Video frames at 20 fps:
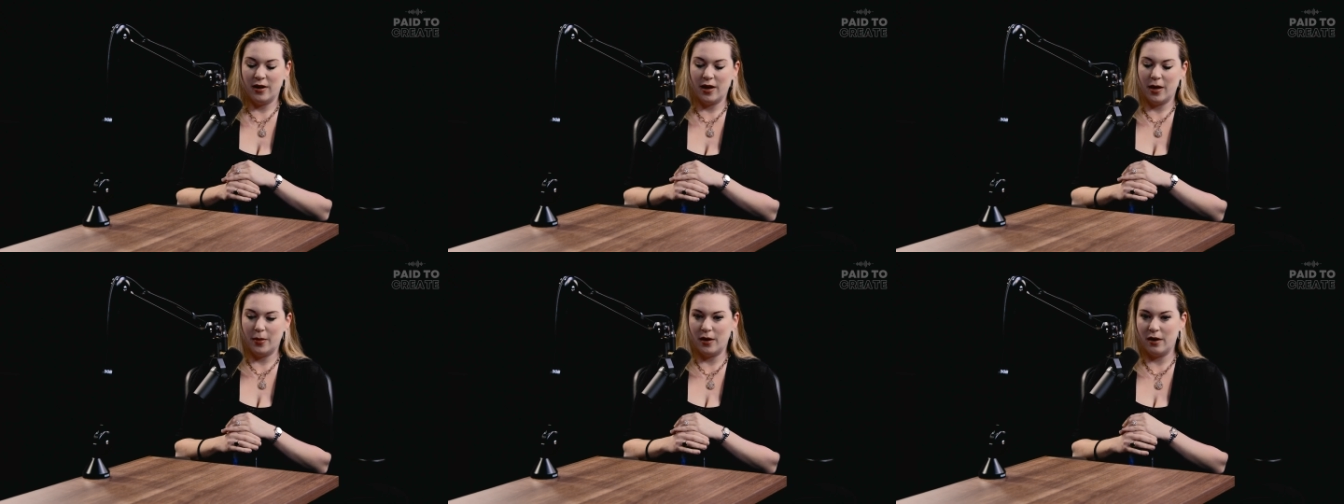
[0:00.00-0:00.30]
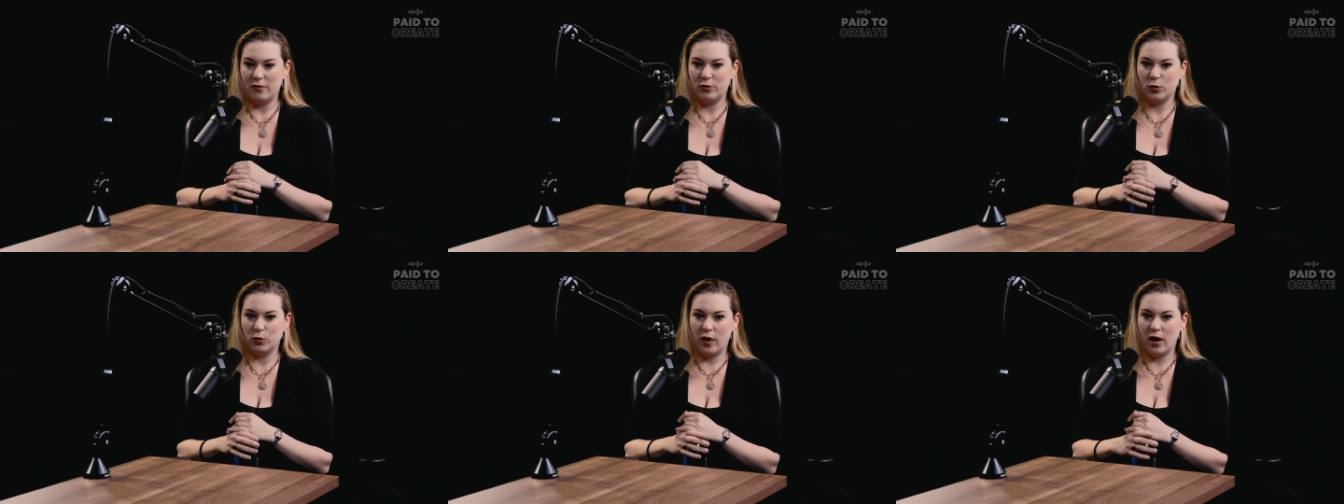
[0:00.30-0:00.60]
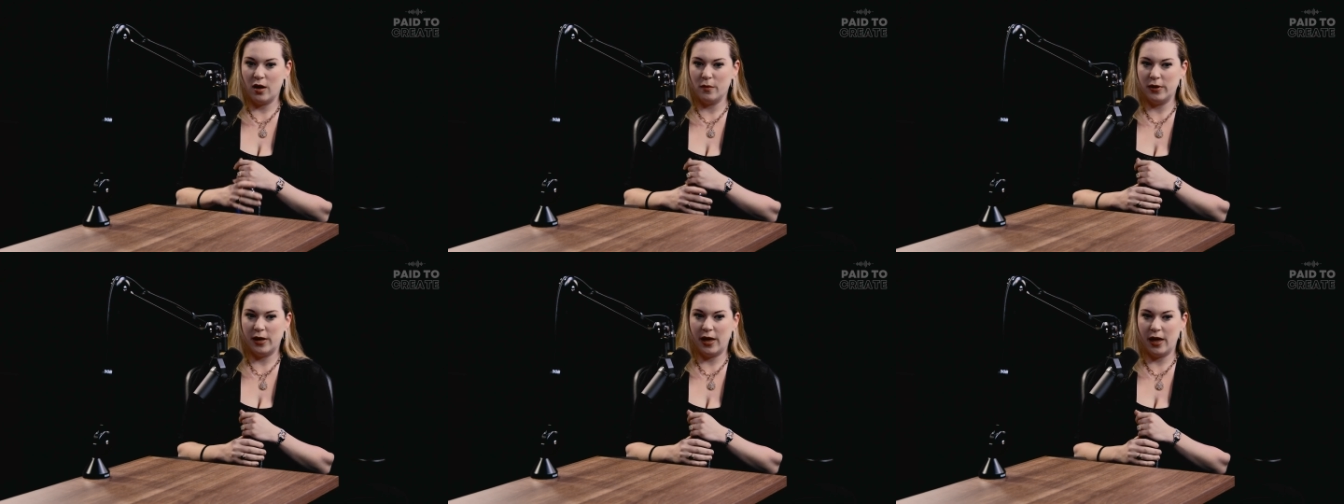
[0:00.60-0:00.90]
And then after a
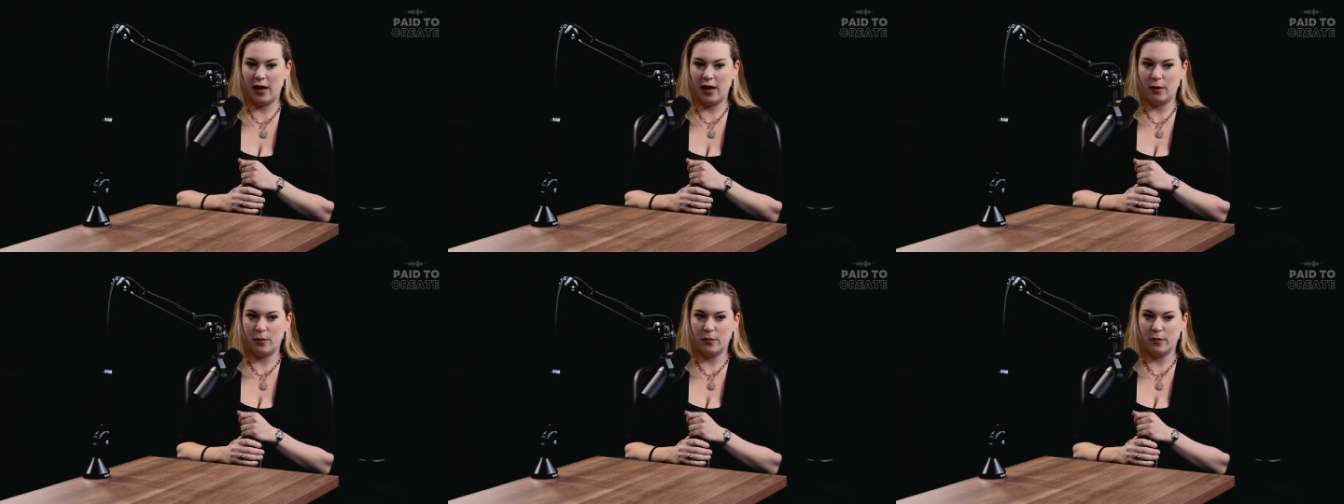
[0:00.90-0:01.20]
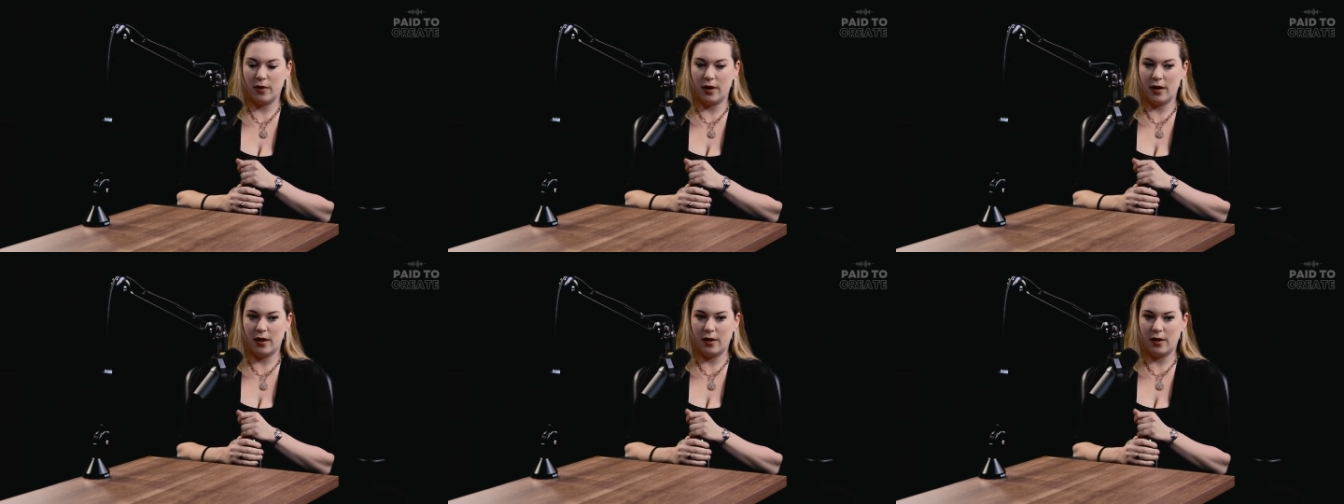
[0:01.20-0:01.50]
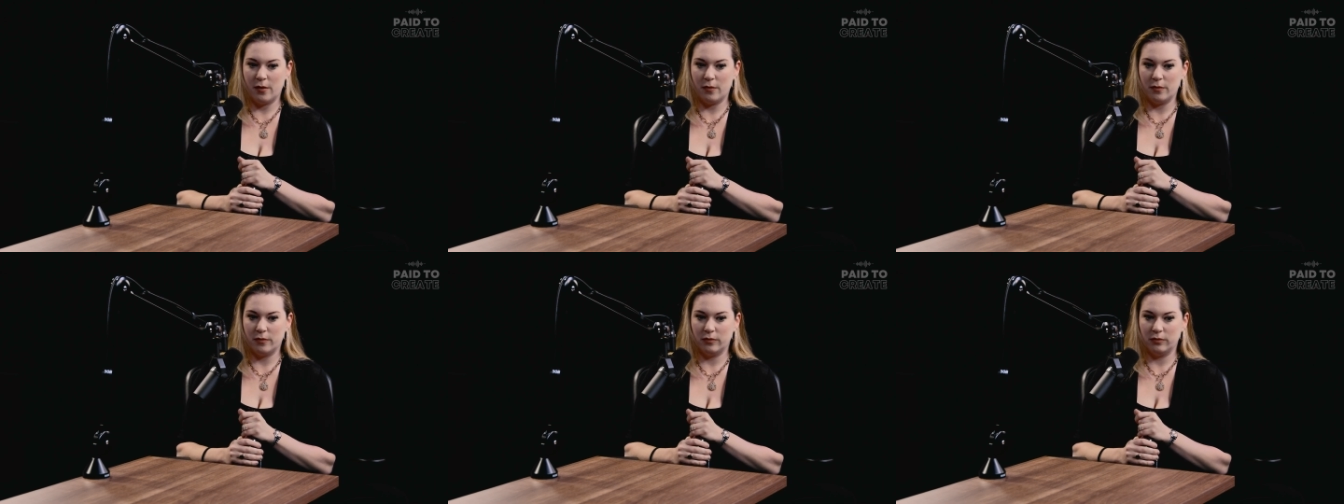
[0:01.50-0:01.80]
while, it became
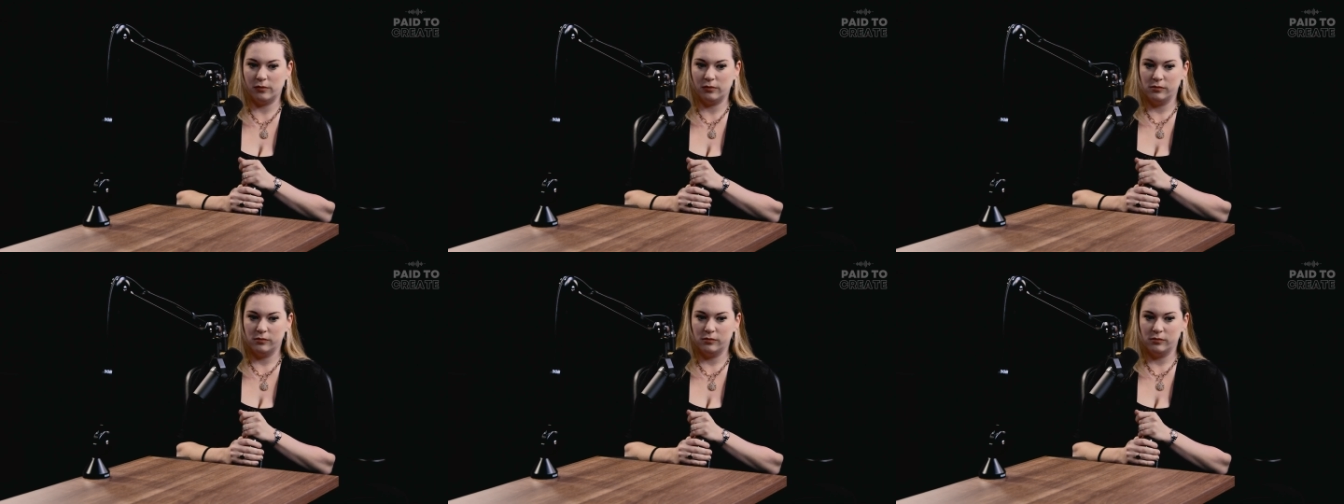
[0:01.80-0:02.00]
um,